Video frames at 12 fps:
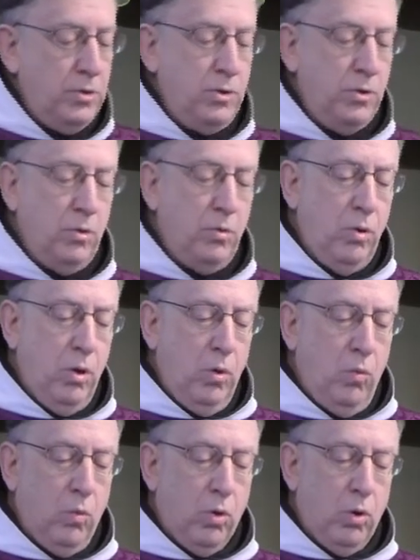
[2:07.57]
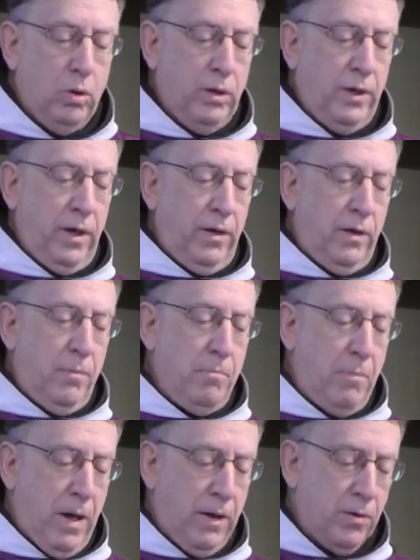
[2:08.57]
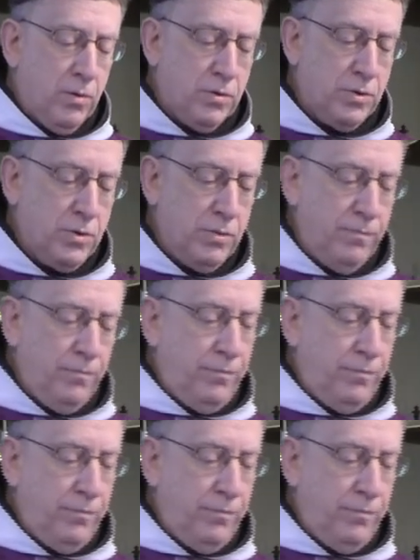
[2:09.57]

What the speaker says: to worldly matters.